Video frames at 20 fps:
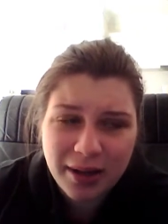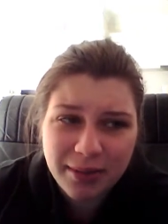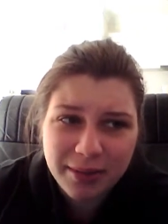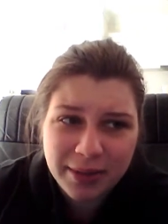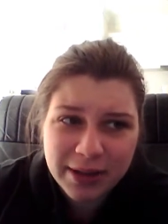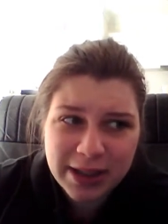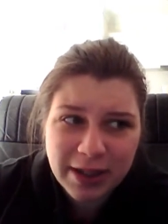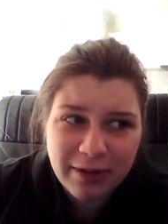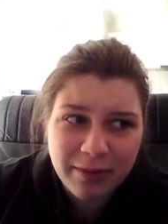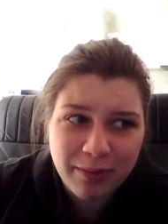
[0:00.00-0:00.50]

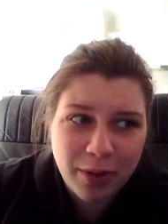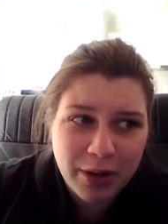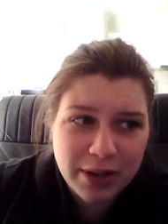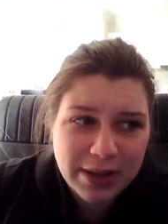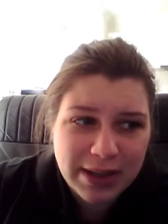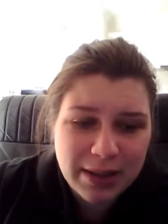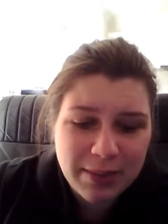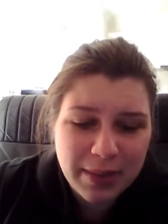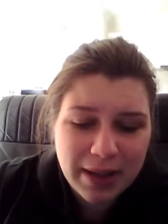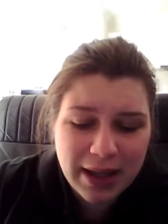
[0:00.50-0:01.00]
Because um, I've
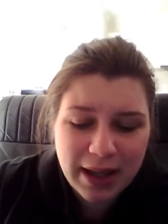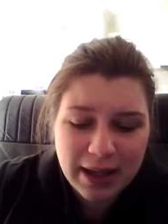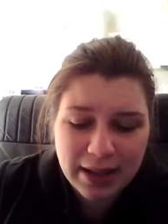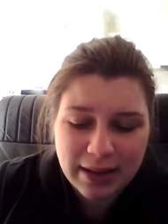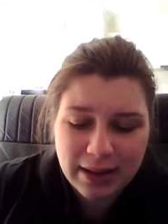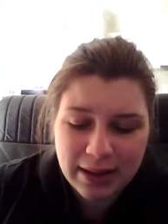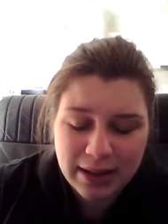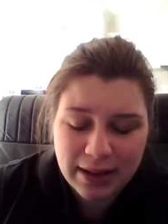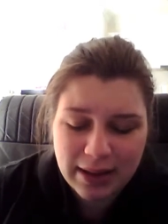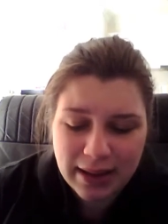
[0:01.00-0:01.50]
mostly been
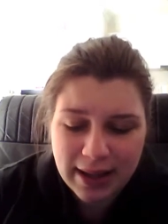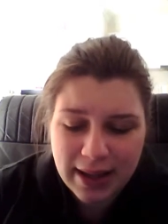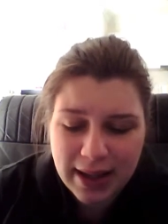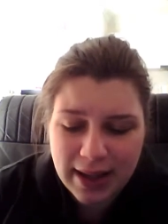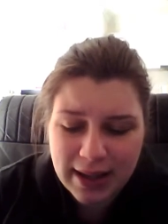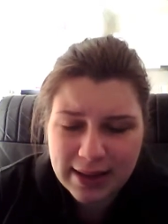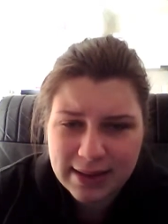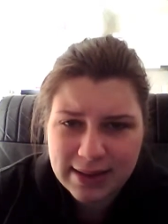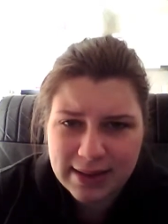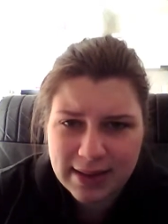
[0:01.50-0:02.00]
getting the
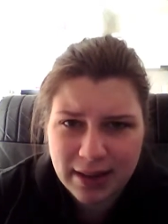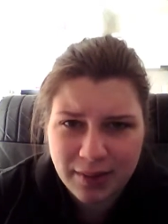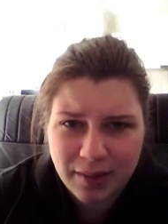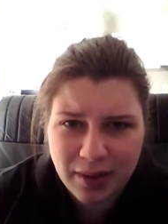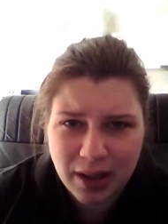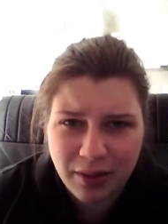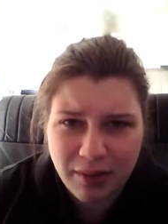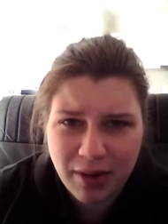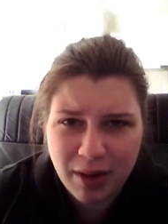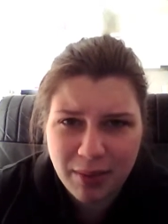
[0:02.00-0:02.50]
kicks and
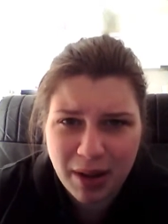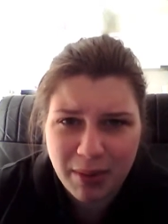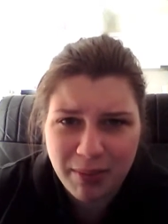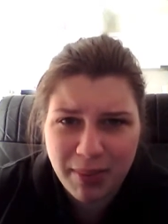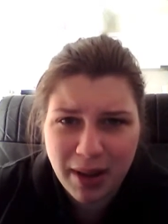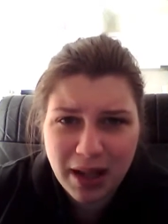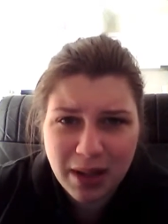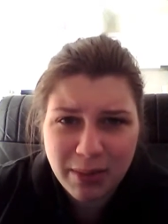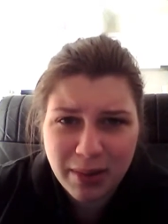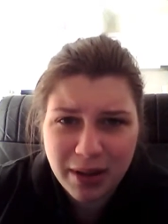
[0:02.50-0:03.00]
everything around my
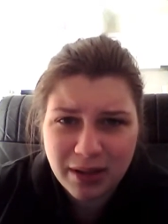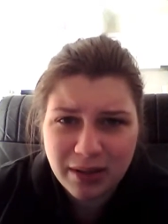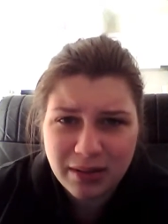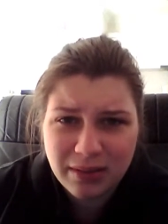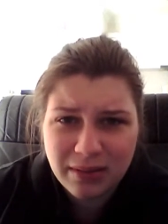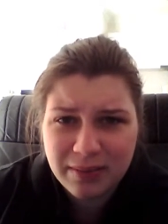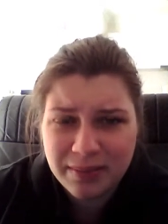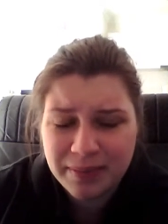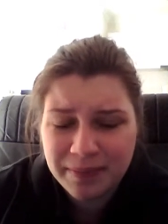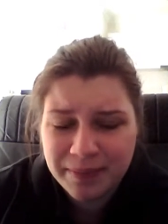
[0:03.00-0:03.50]
belly
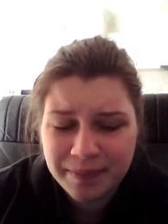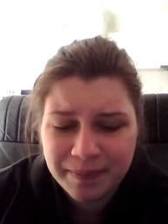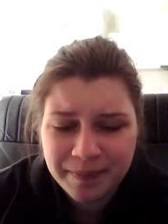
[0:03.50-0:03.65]
button.